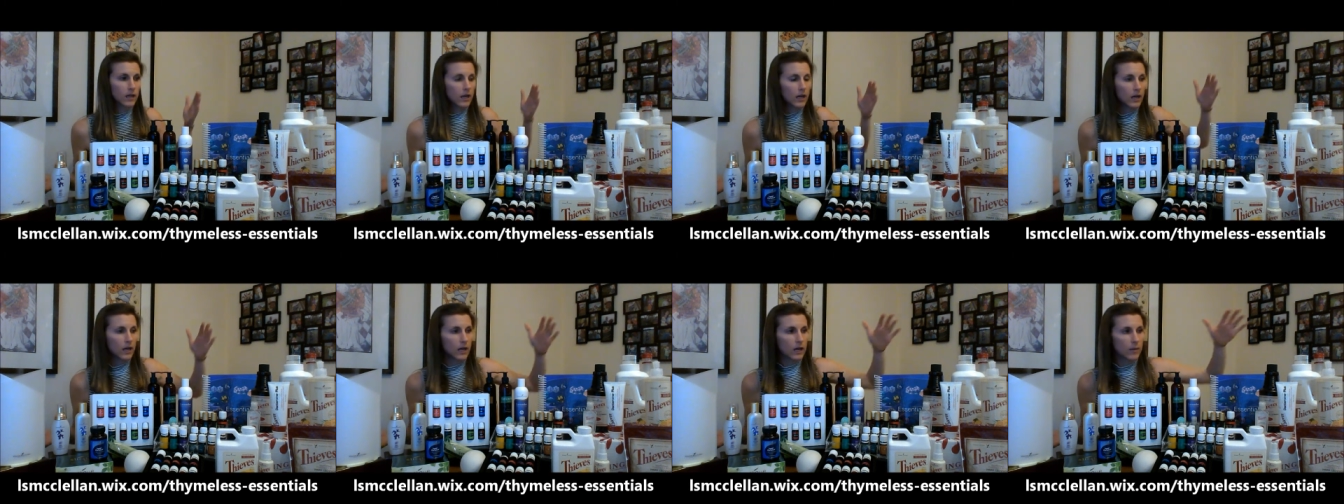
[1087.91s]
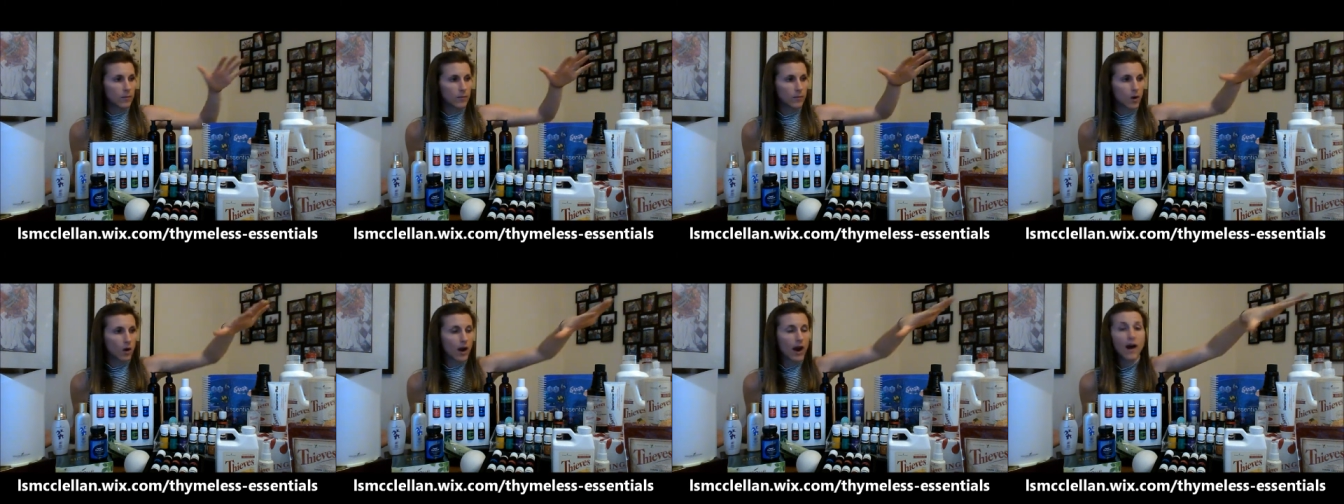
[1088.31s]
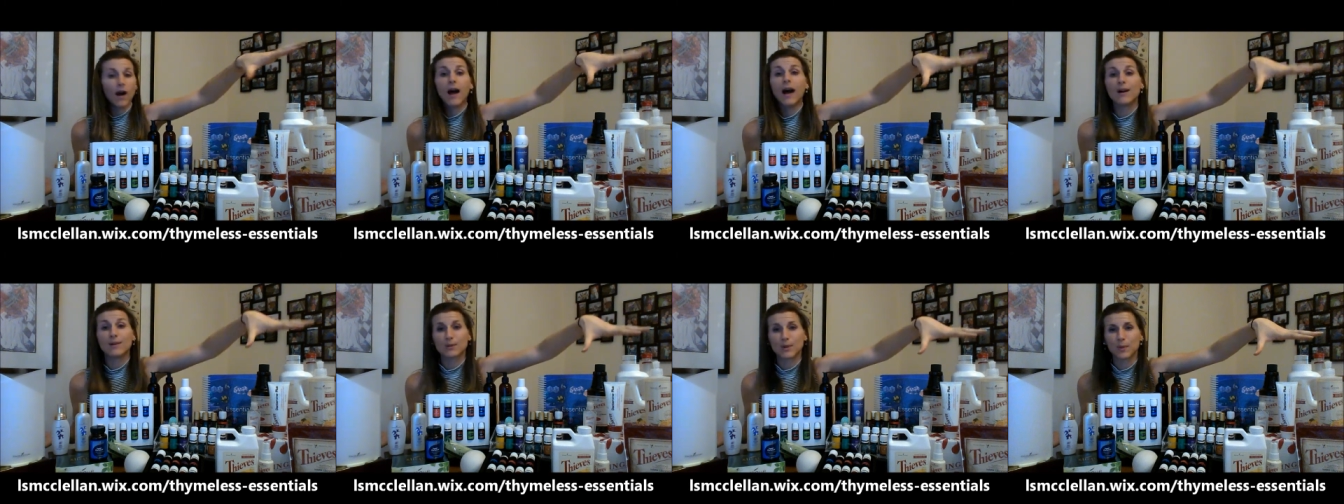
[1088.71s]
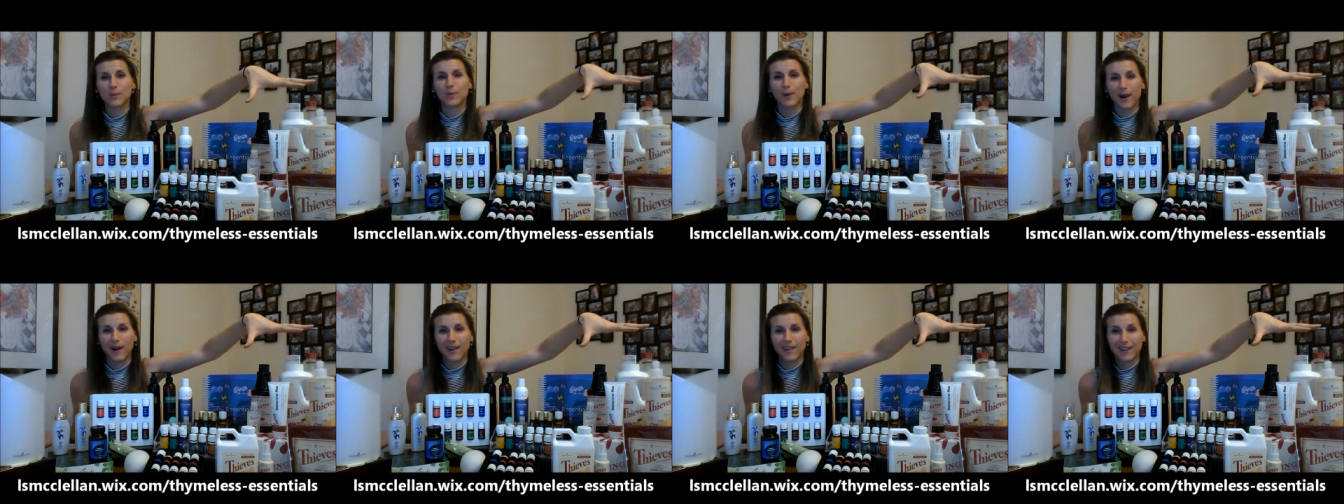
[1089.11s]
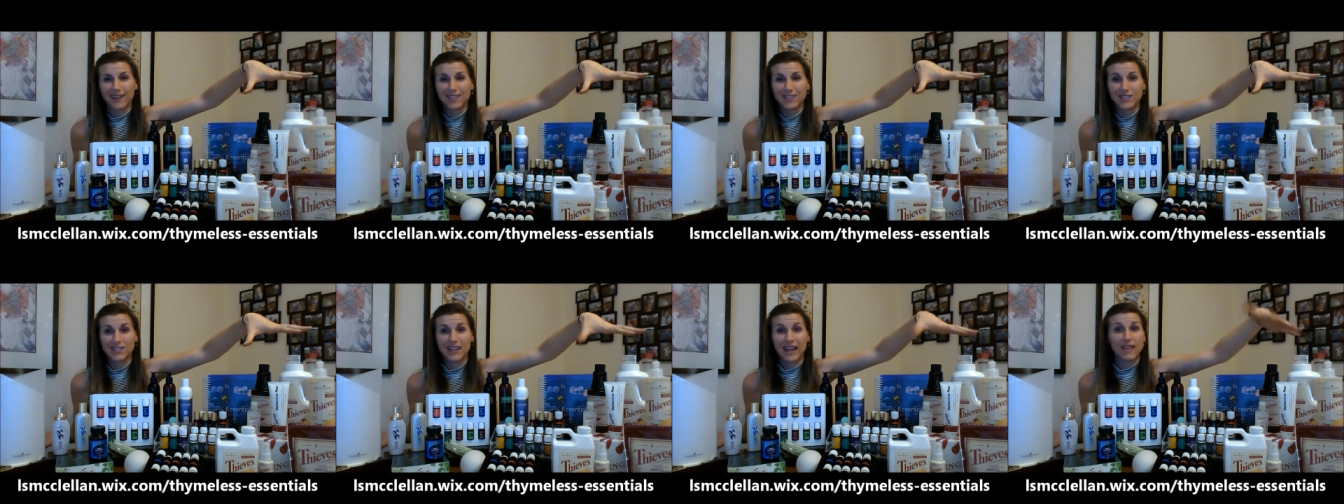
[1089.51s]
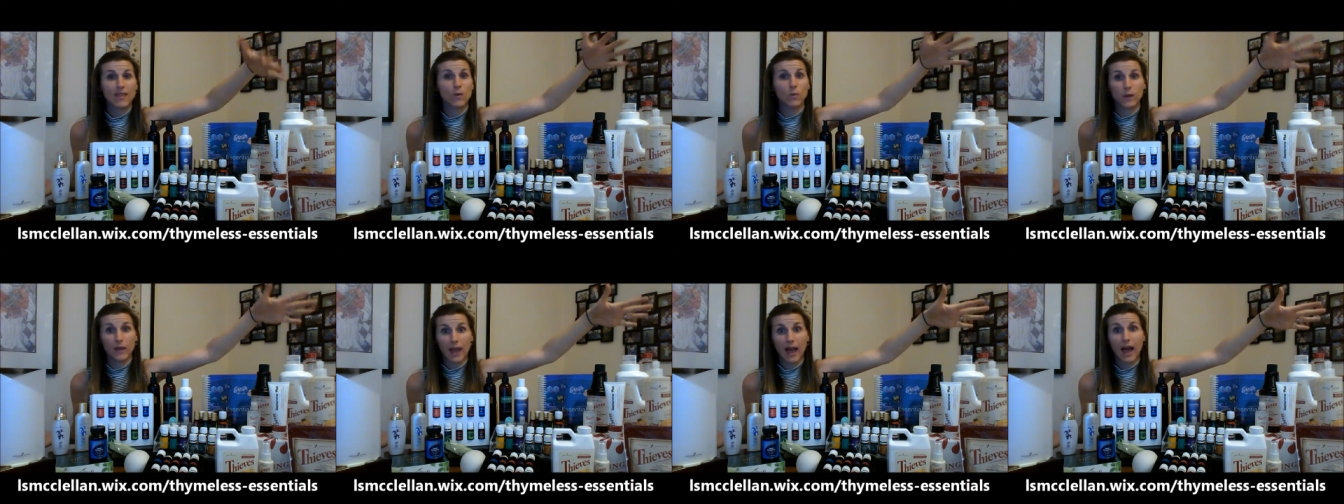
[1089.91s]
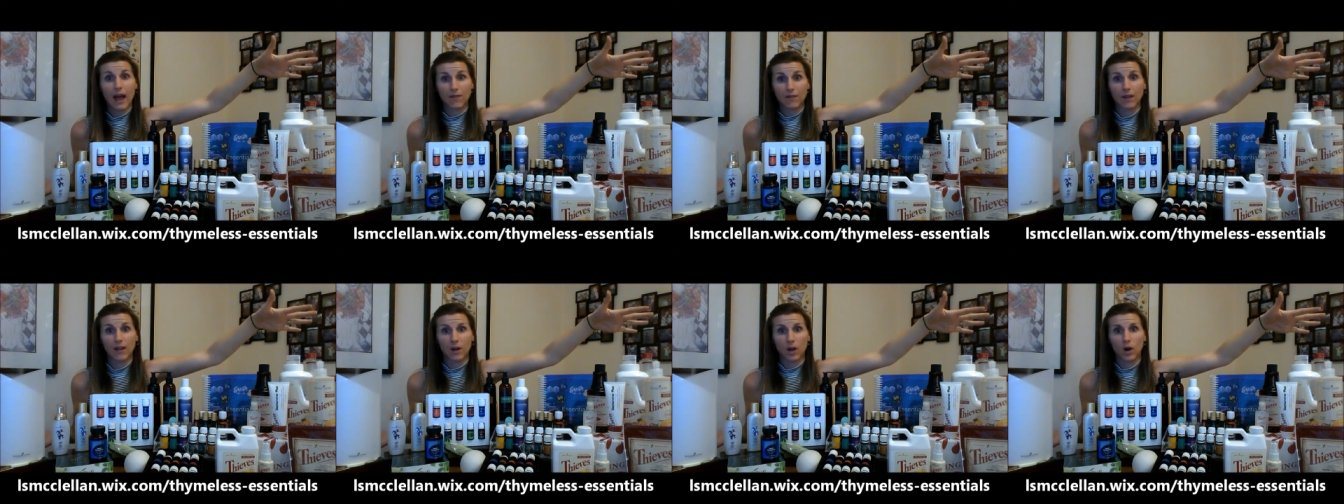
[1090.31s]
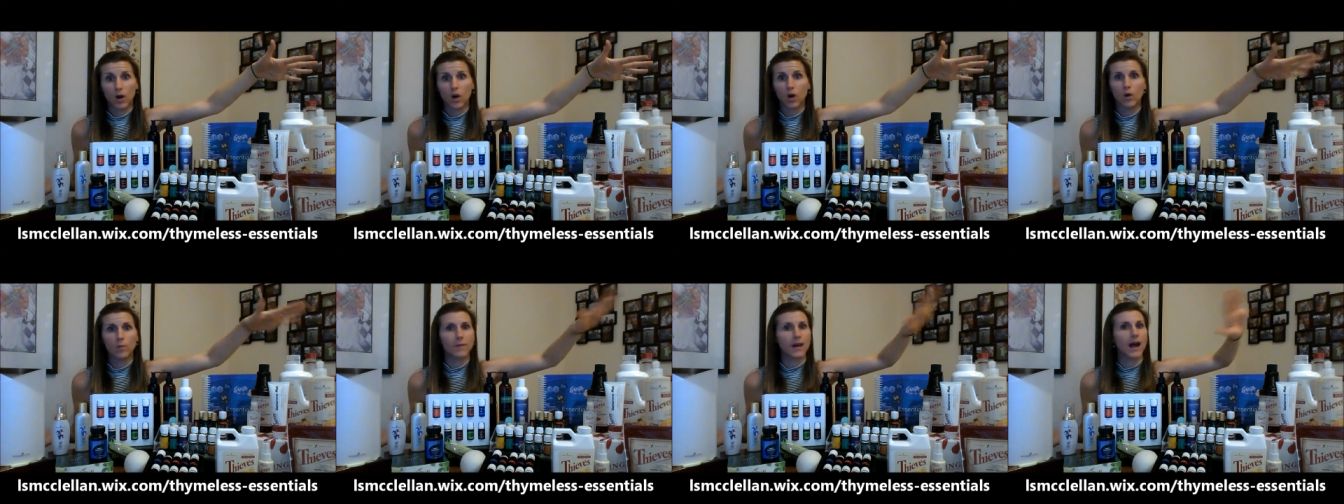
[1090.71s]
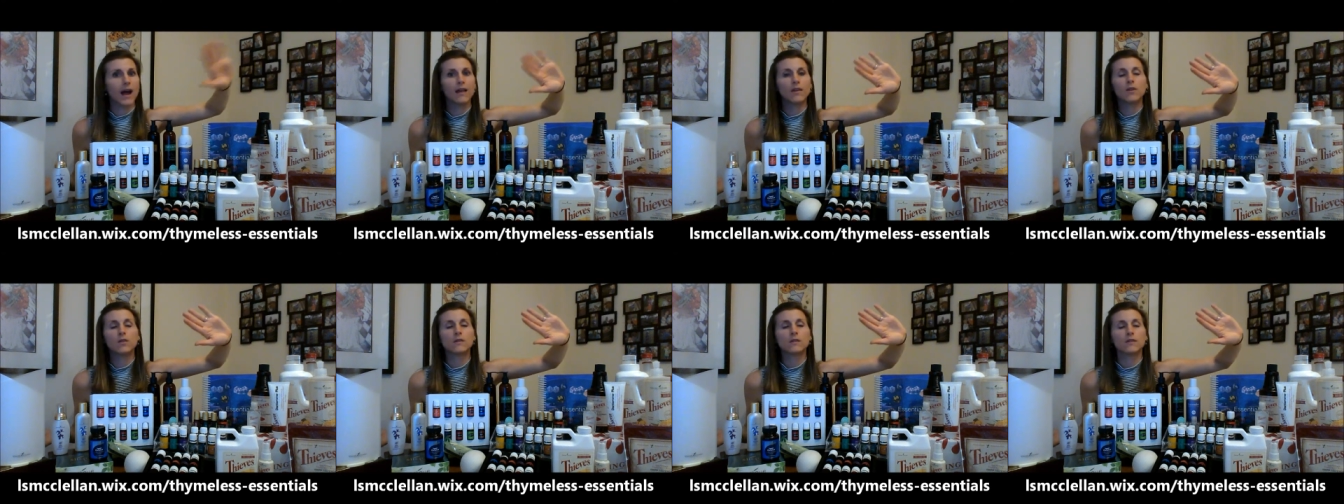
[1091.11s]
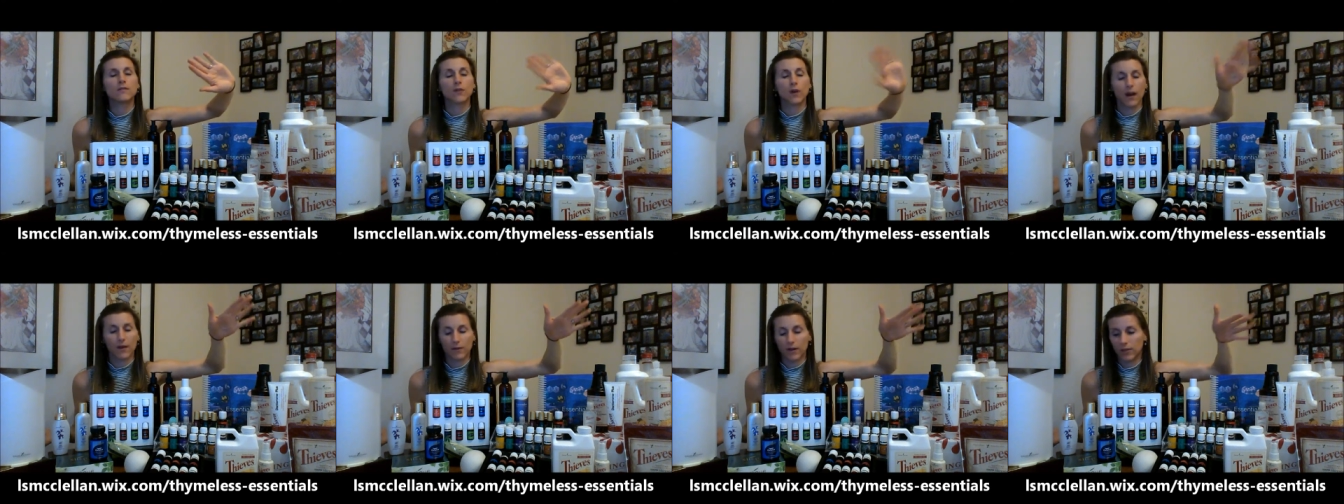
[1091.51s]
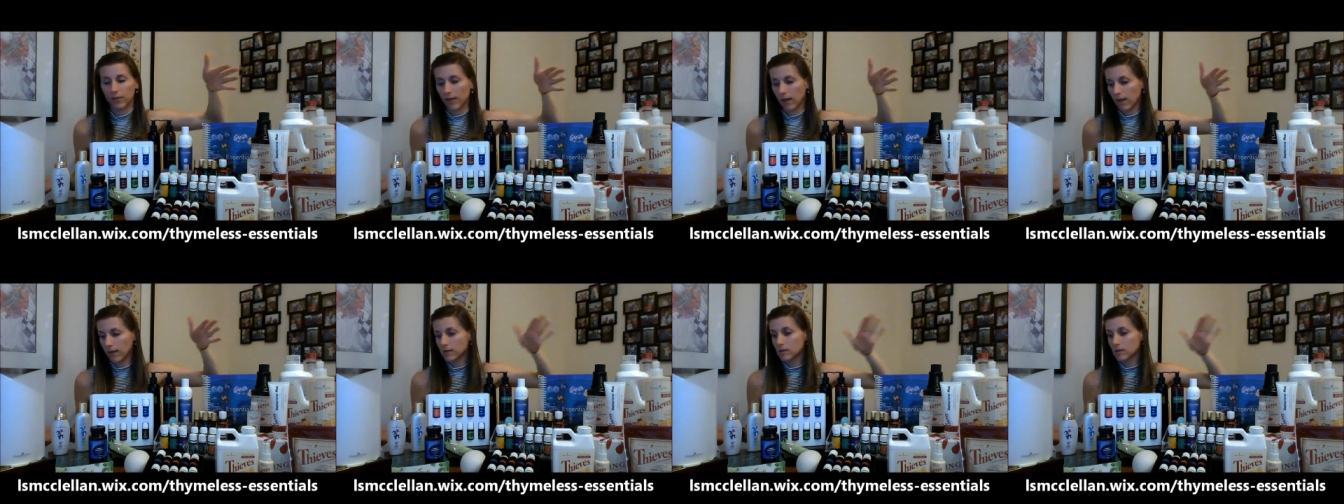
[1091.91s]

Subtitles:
or a household product, I should say, that we have in our home. That I use it for everything.